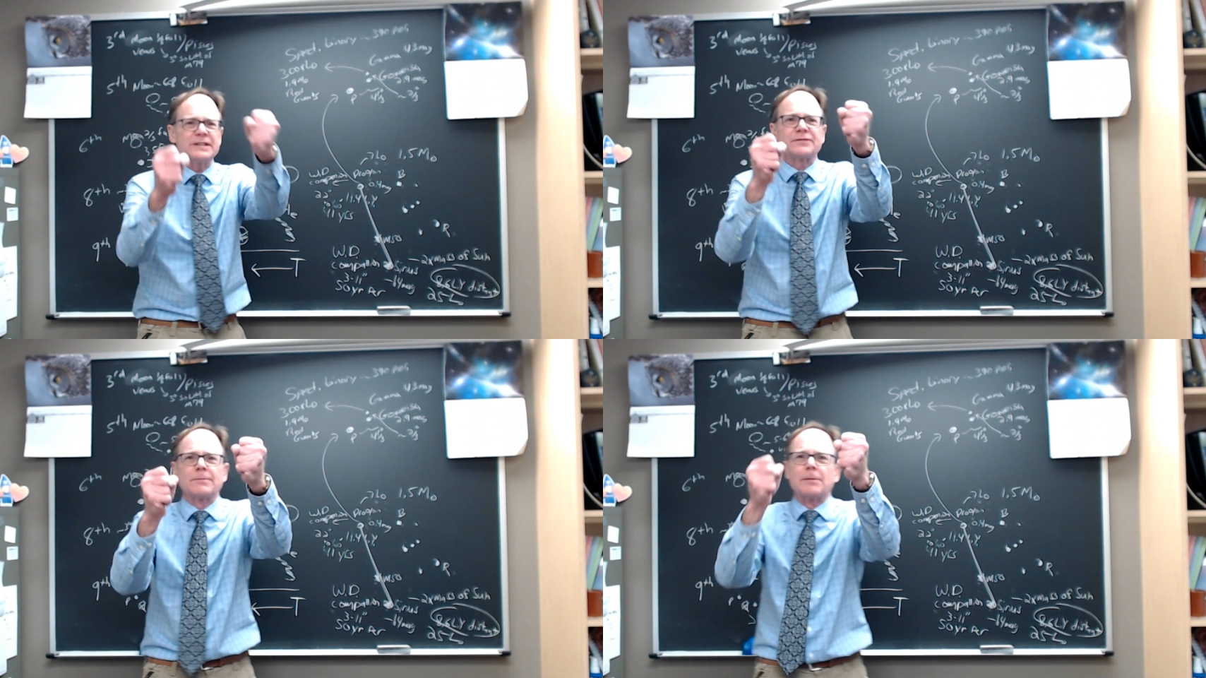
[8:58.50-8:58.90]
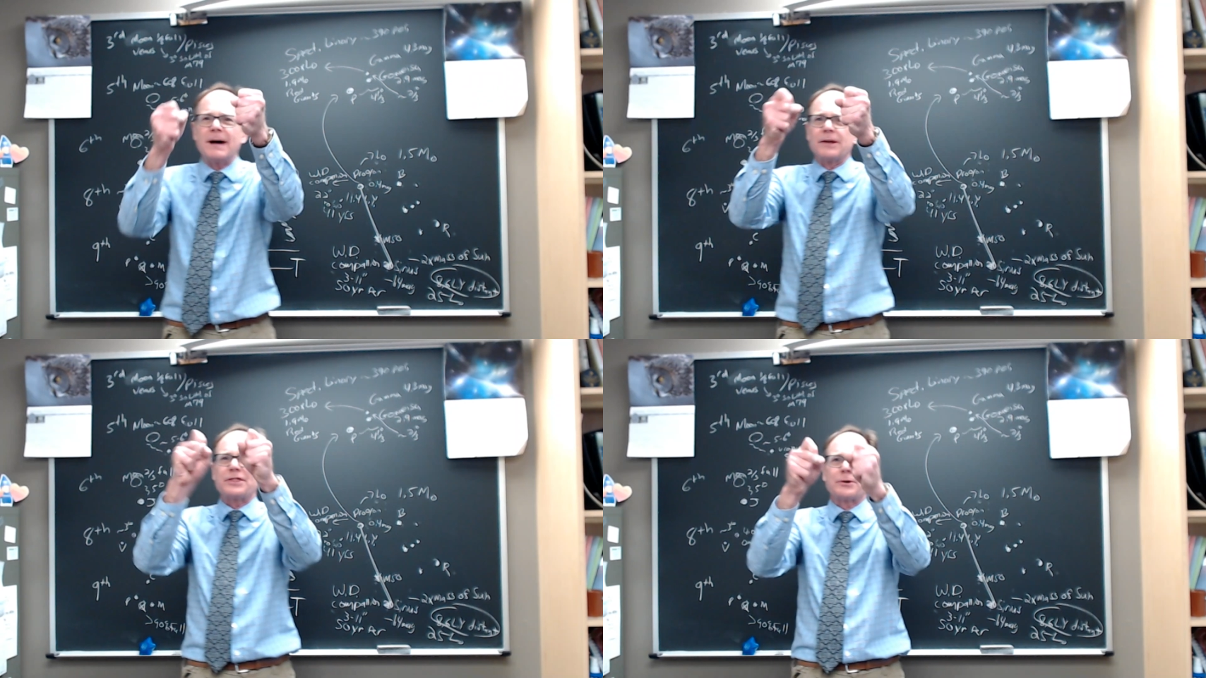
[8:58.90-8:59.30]
from
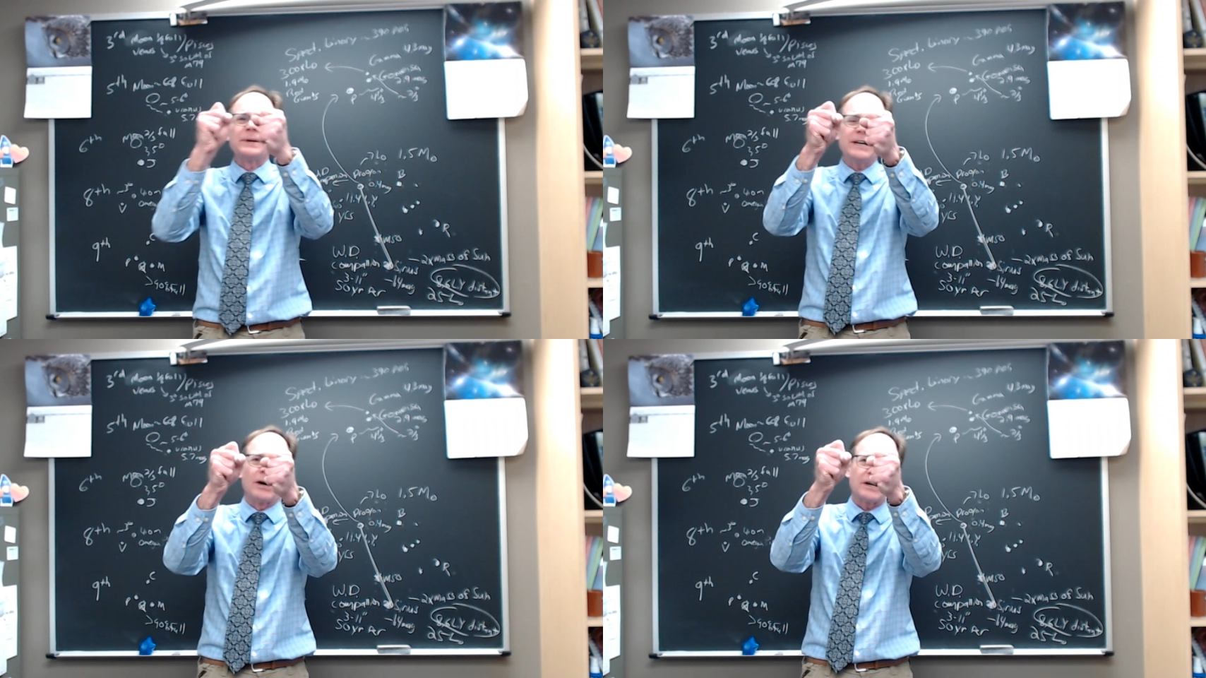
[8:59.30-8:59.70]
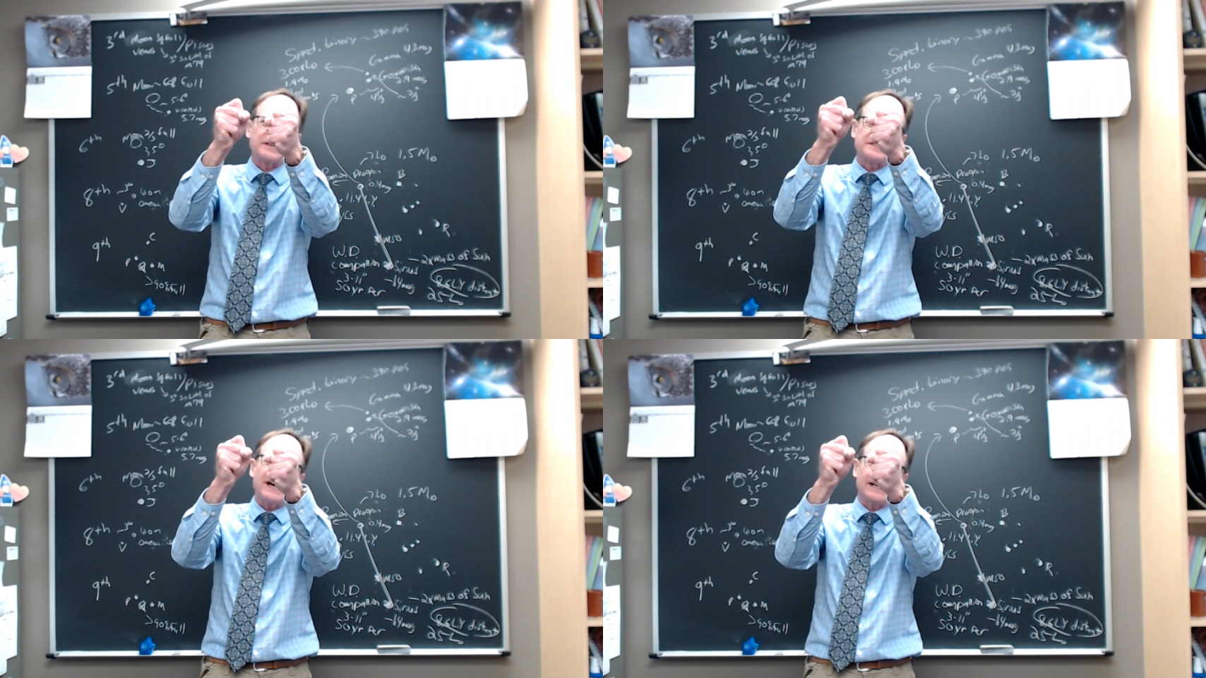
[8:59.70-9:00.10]
about three arc
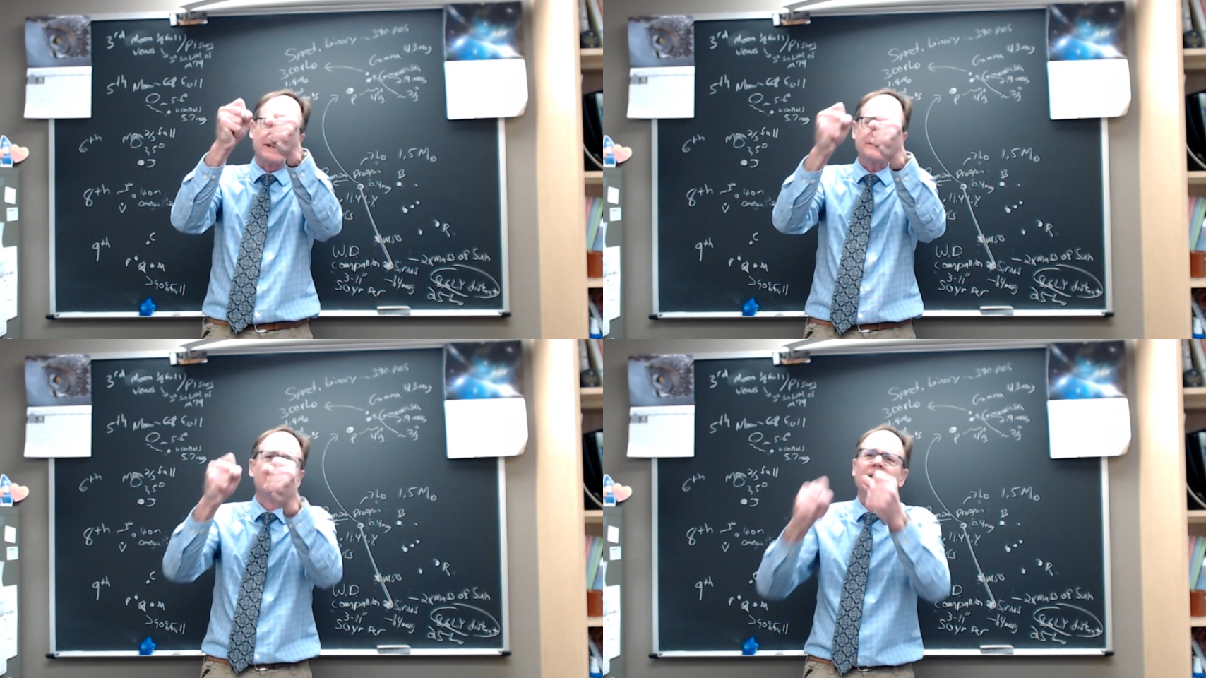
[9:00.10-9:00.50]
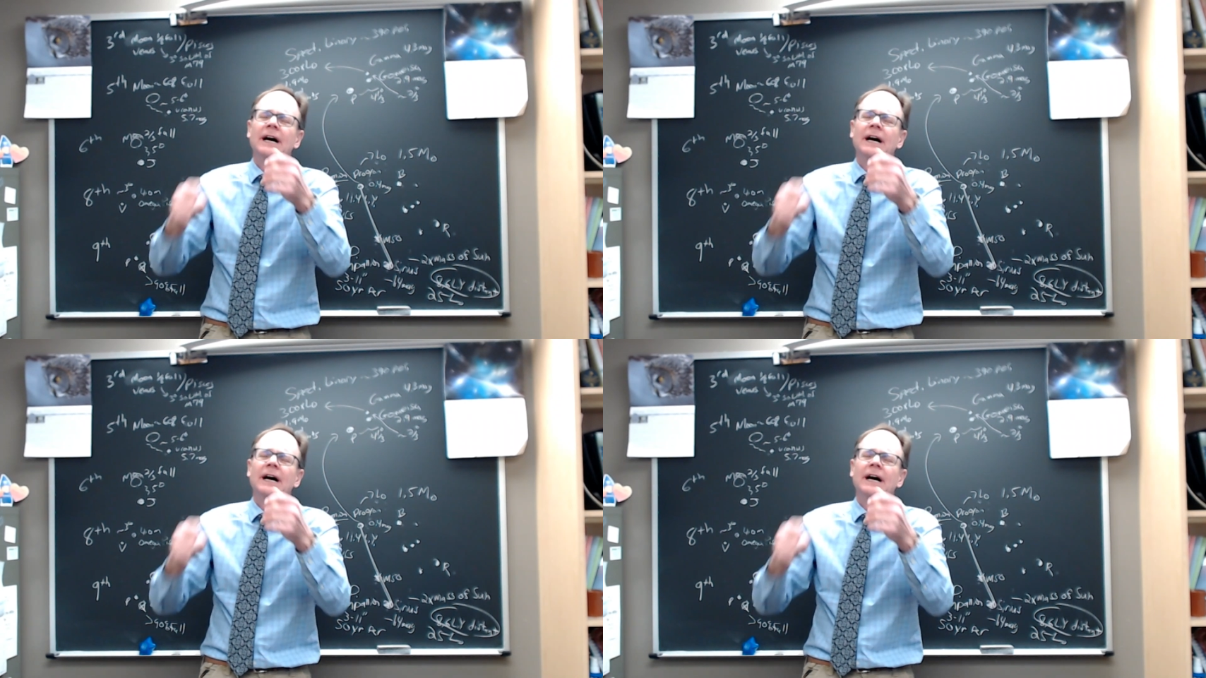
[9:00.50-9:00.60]
seconds.